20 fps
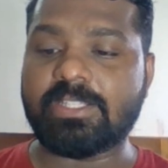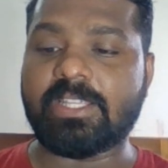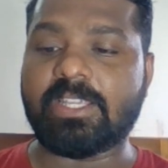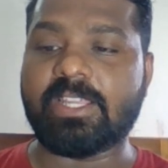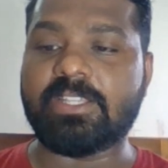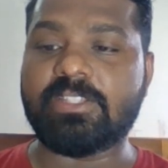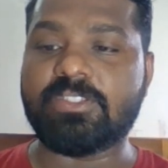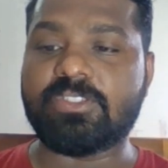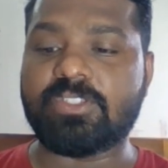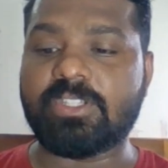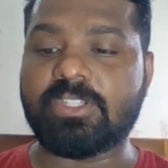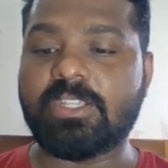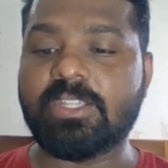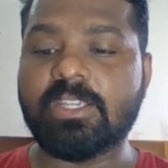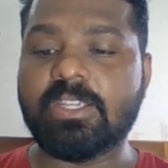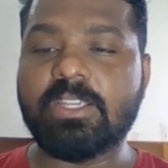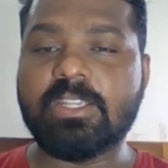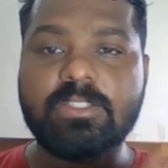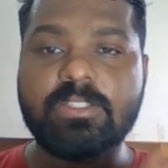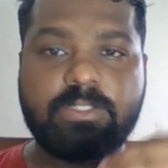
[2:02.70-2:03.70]
the entry,
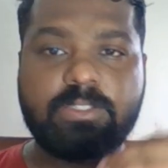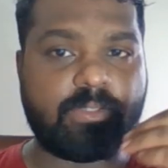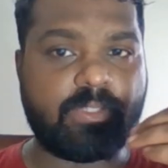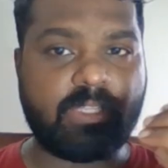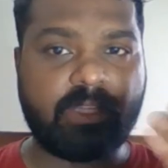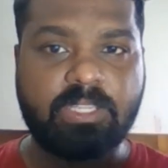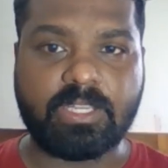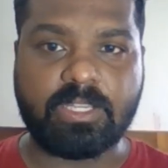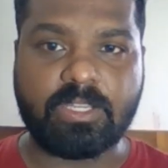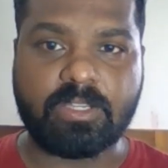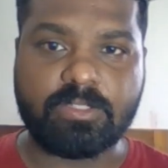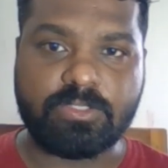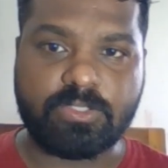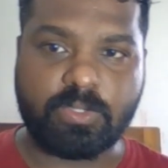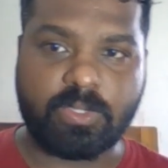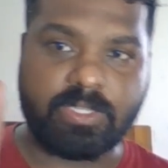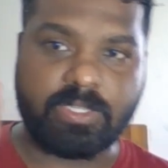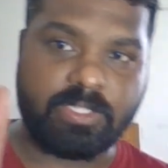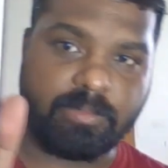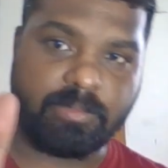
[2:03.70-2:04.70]
so he cannot
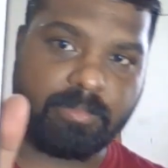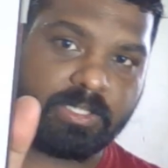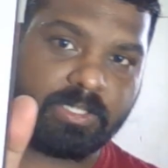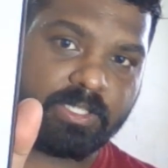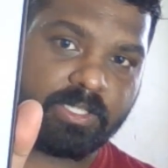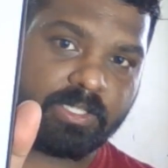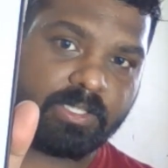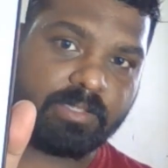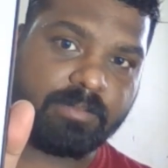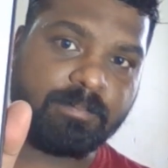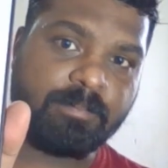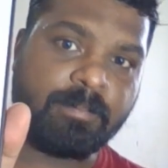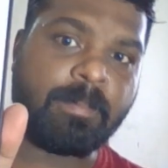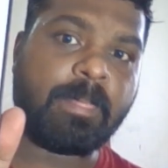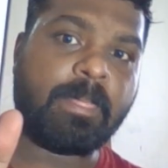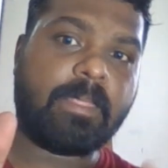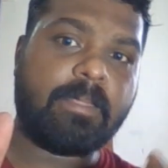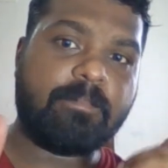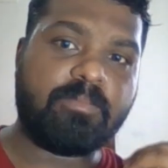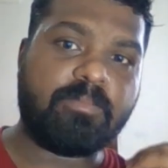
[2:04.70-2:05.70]
join the meeting.
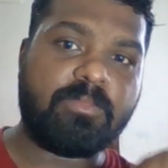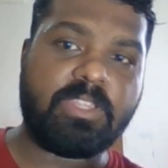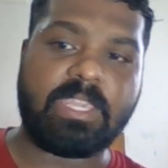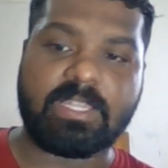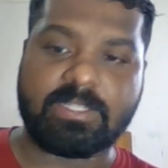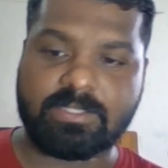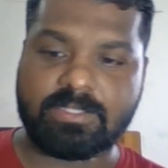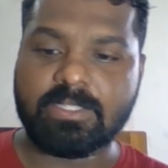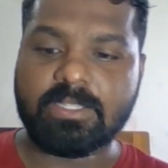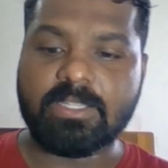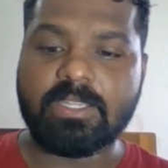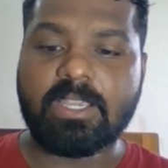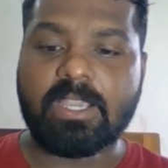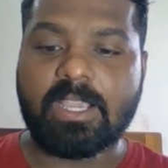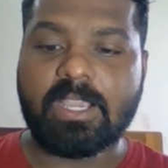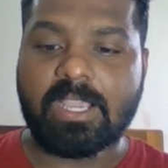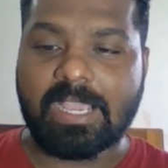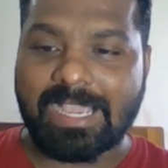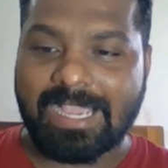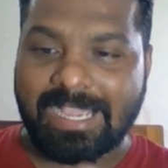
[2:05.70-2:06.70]
Yes,
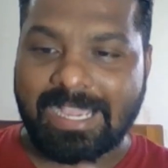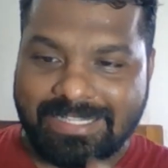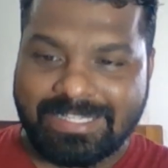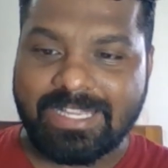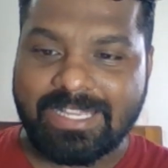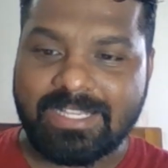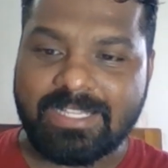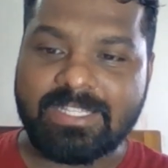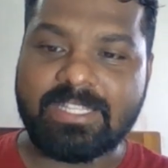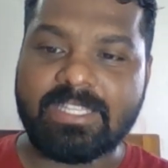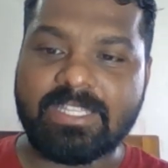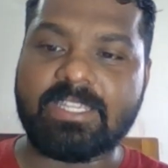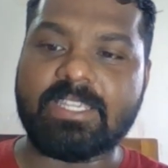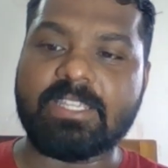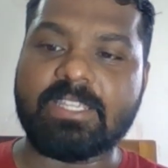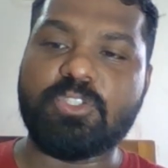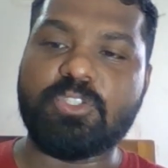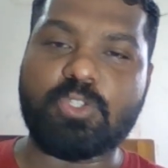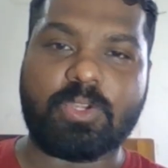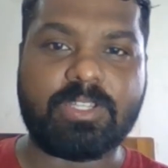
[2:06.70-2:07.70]
again he
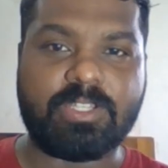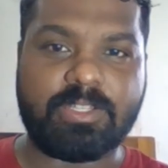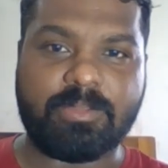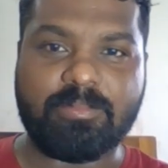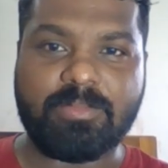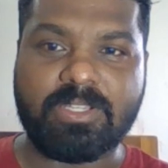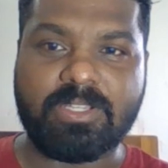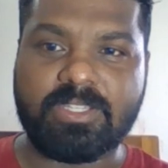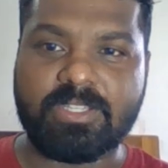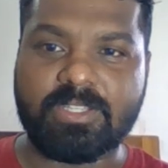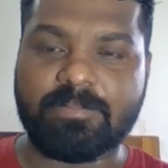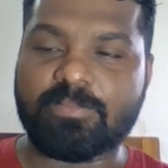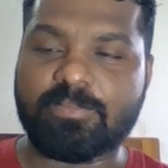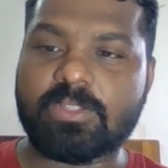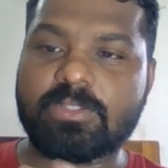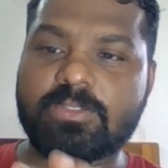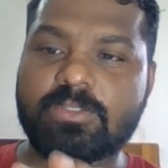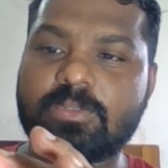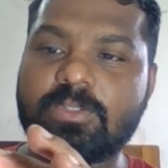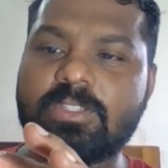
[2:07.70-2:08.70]
can join the meeting.
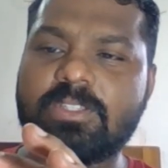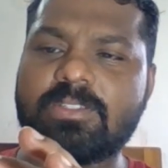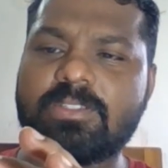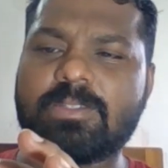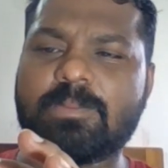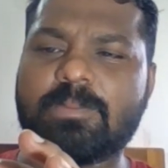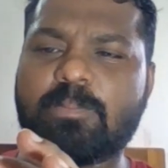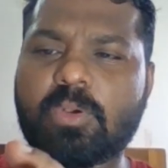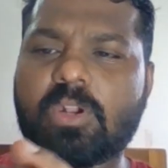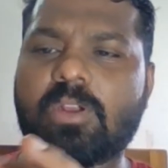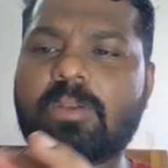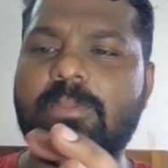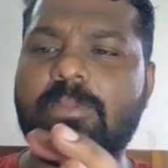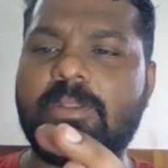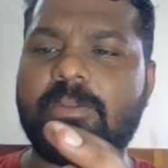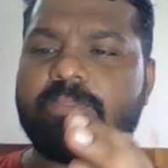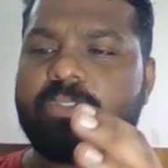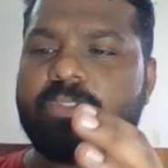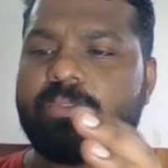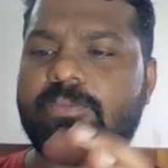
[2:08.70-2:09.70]
So it is a
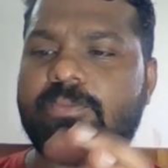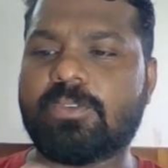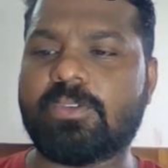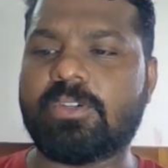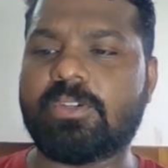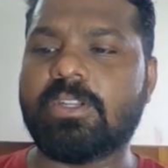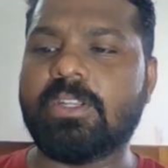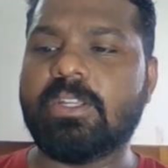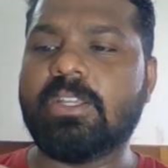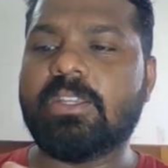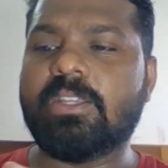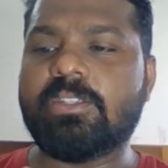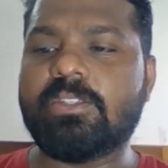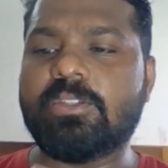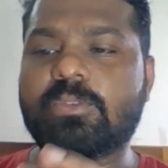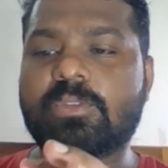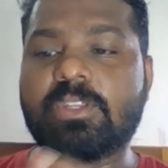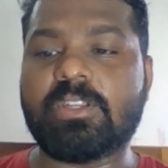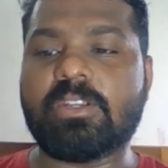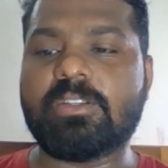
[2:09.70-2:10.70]
problem, so for
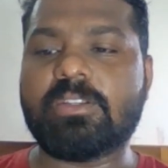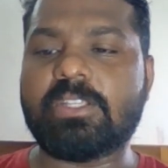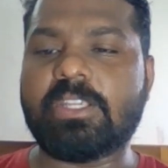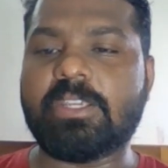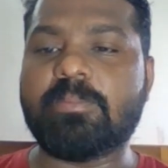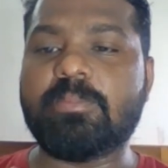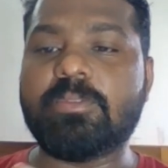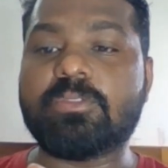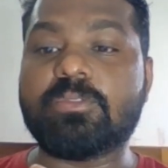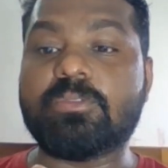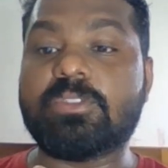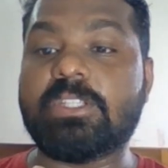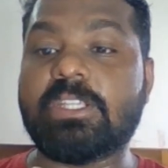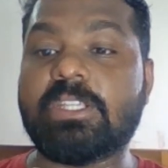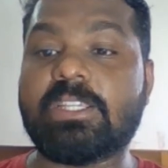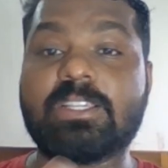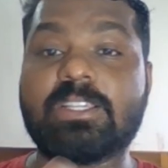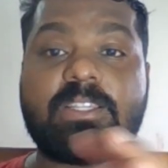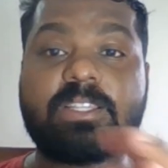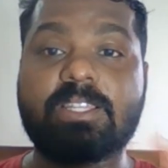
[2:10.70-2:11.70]
you cannot able to
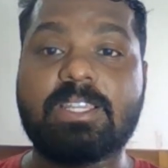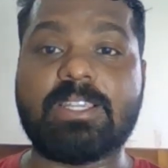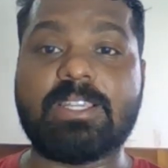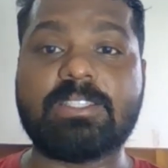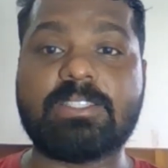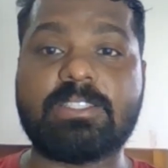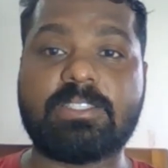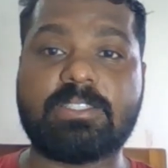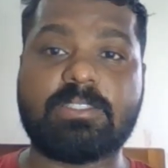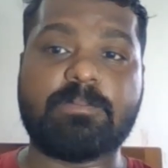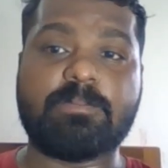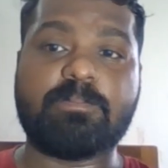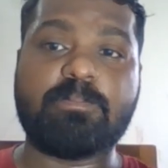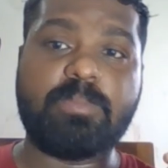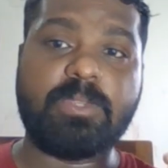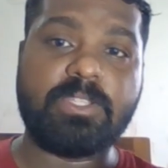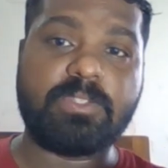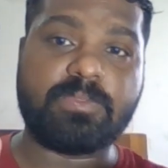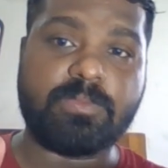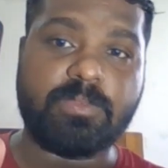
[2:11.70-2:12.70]
take a class
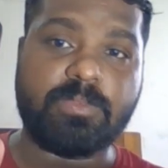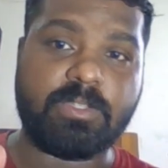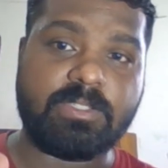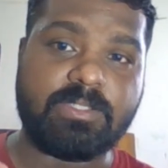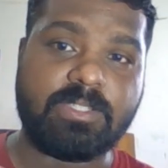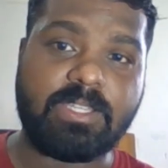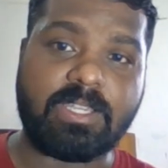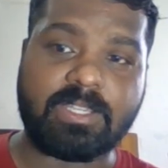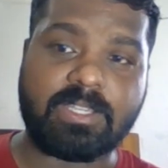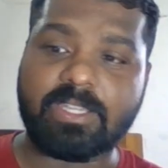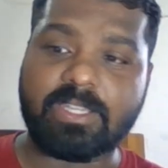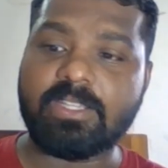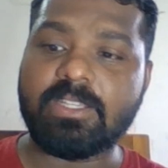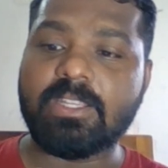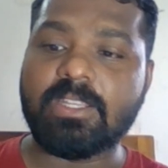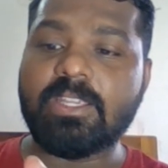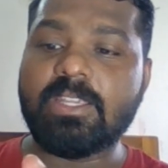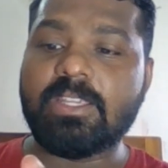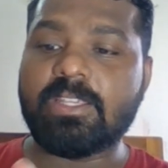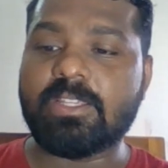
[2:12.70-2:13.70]
peacefully. See, again
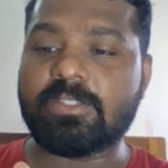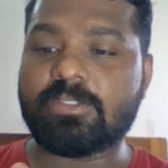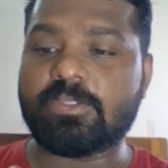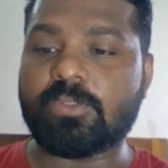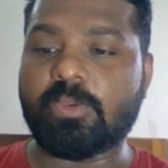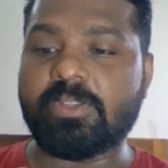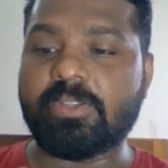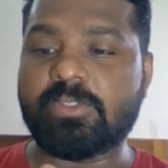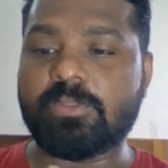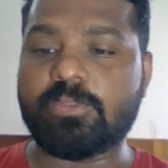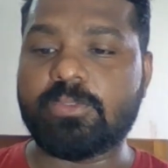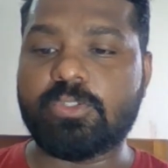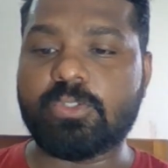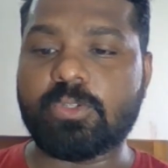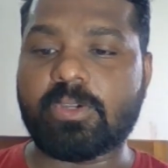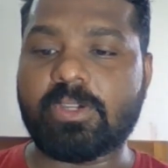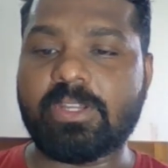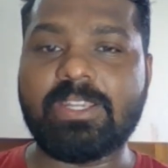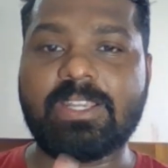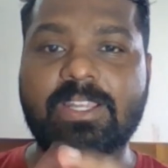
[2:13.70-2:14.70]
he's going to
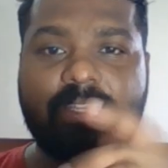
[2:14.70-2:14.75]
join,